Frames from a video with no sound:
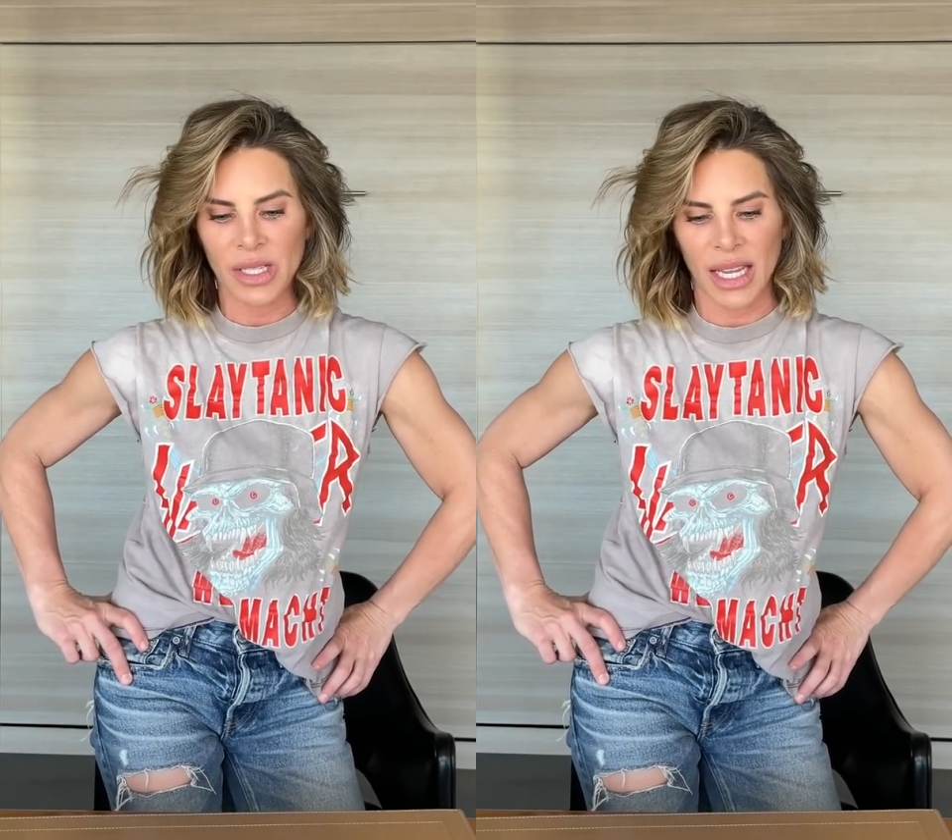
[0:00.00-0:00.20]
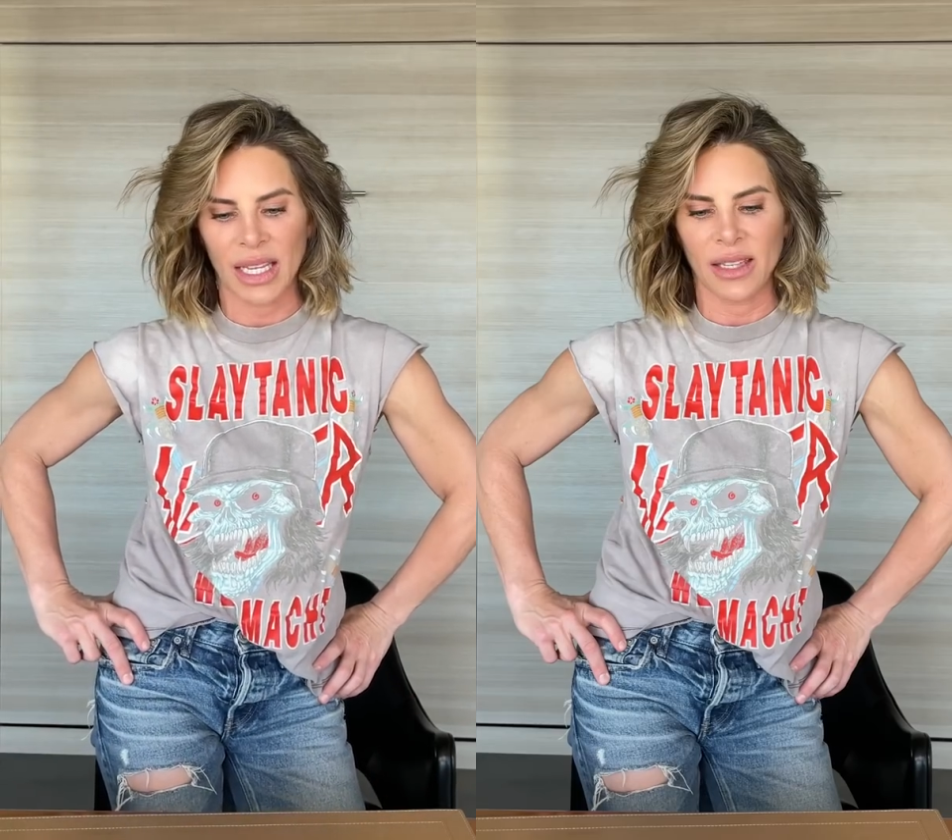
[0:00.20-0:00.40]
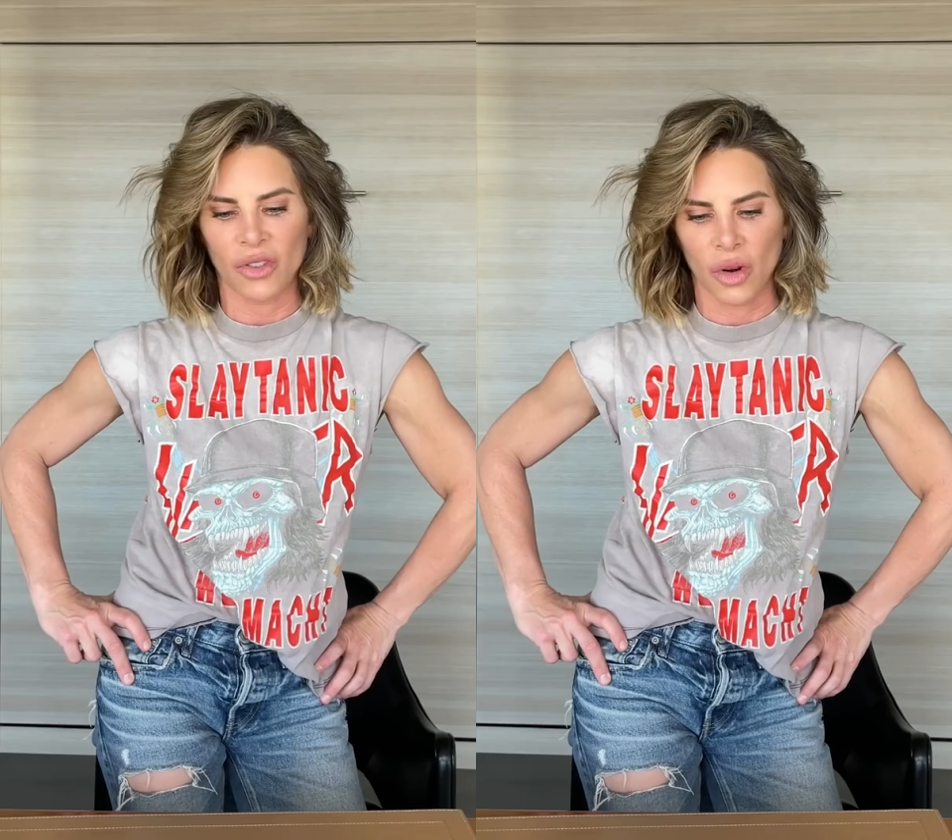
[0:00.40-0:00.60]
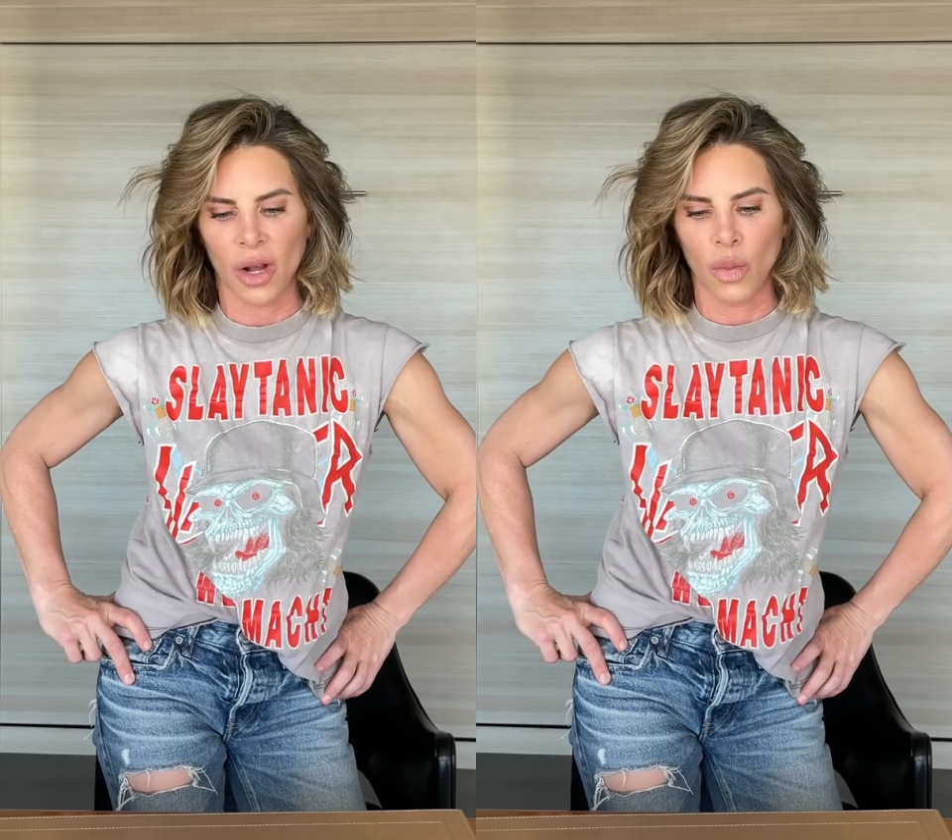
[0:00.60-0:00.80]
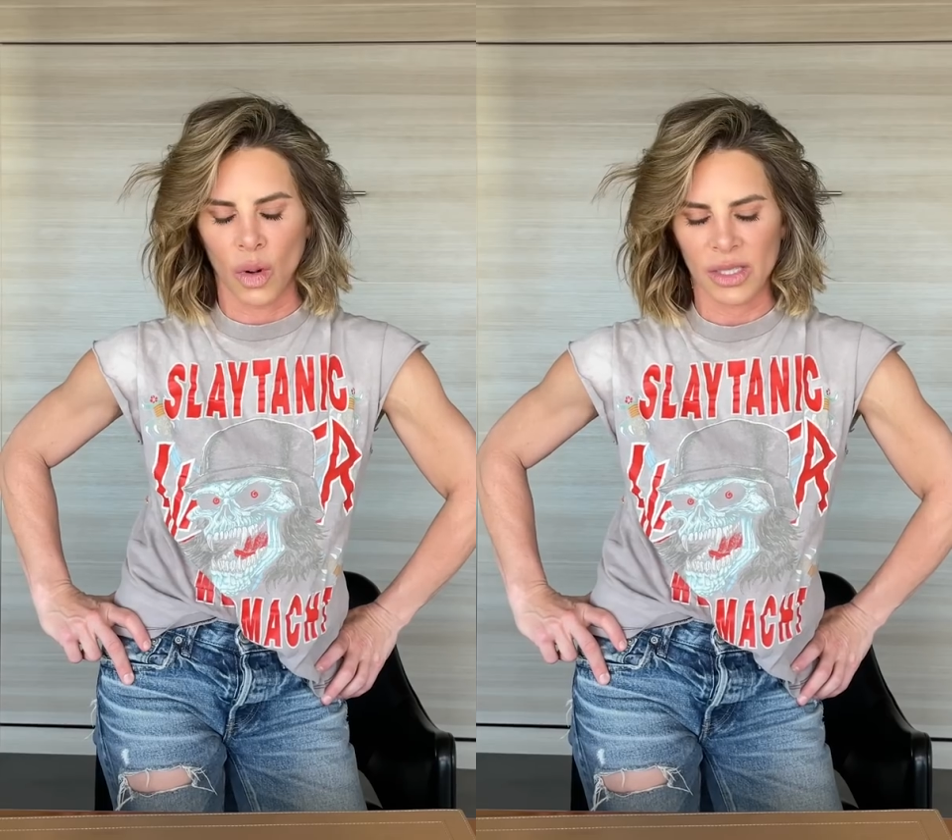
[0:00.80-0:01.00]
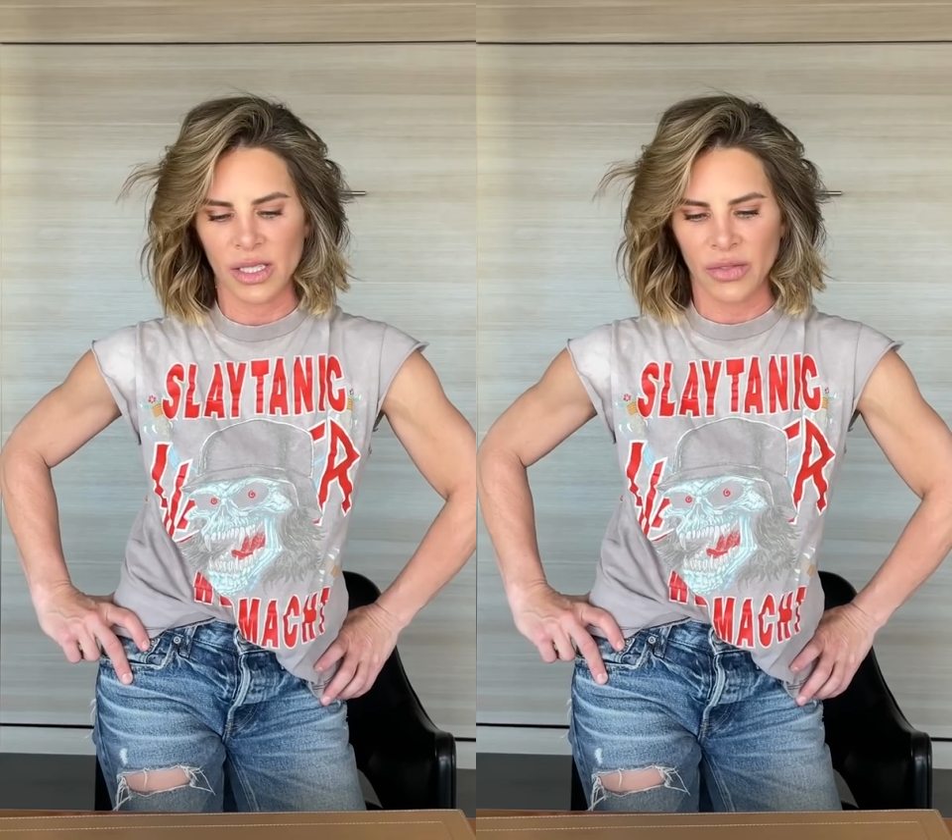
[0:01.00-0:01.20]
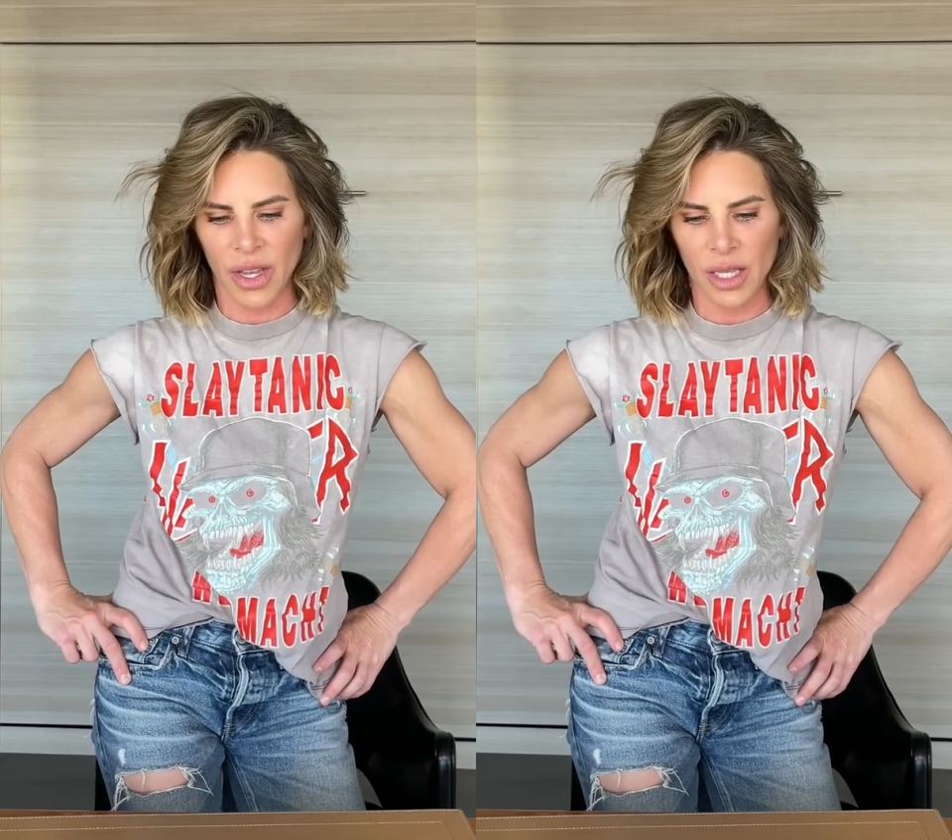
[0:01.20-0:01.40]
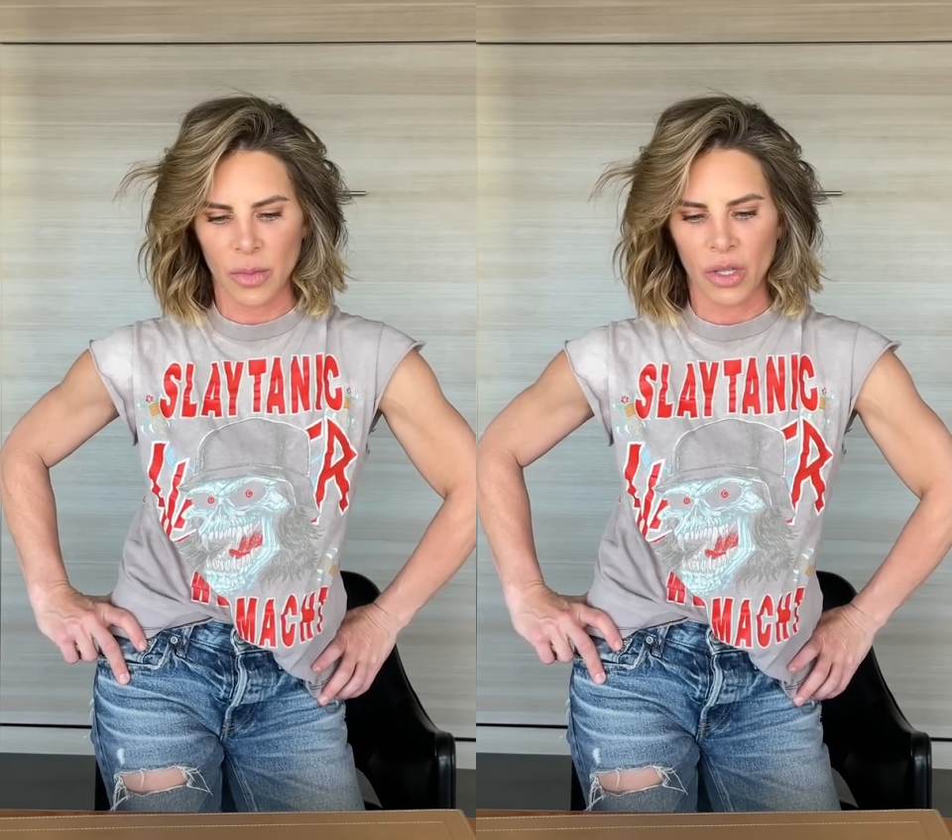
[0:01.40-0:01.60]
taking the drug once it's
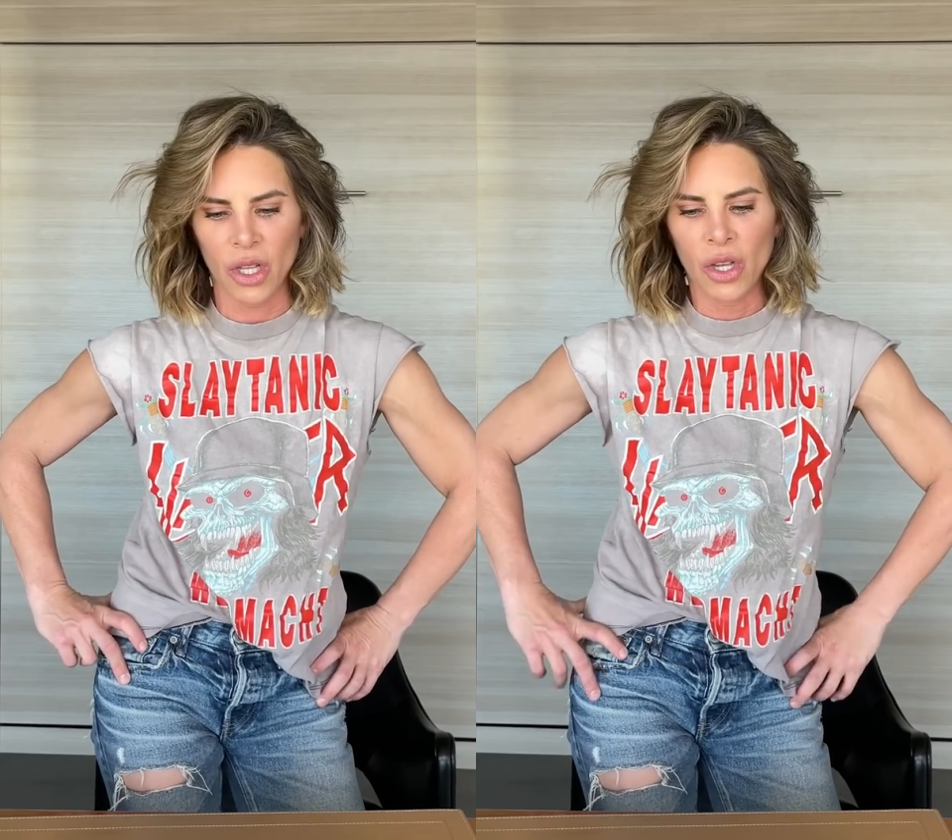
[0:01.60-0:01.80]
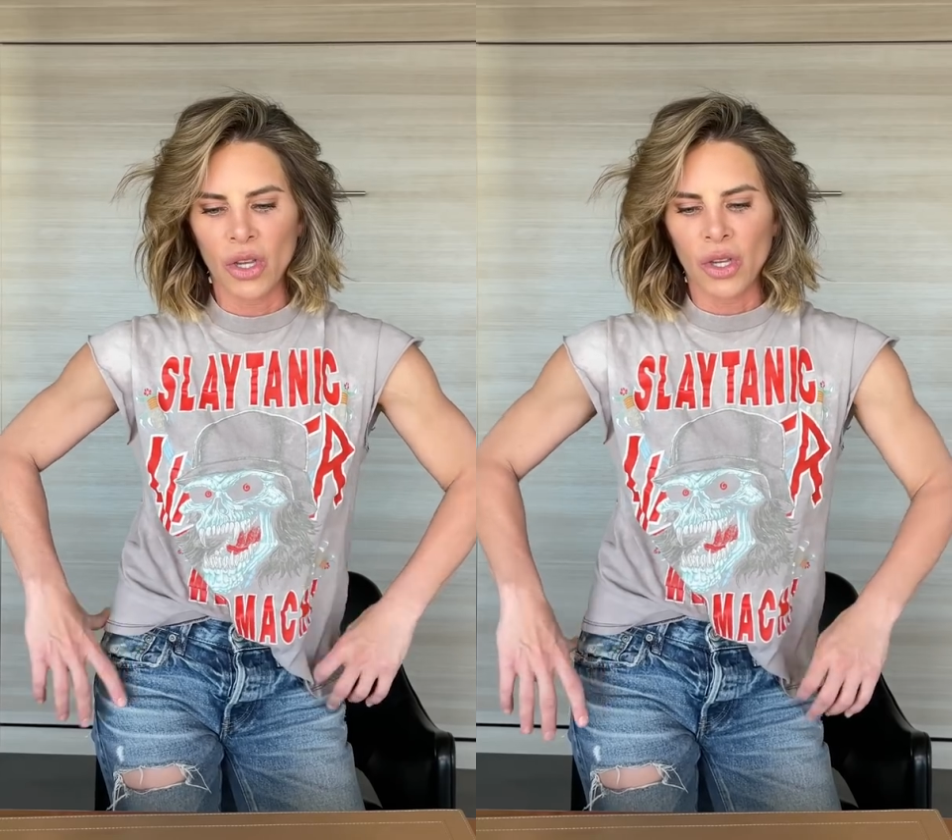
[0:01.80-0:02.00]
available.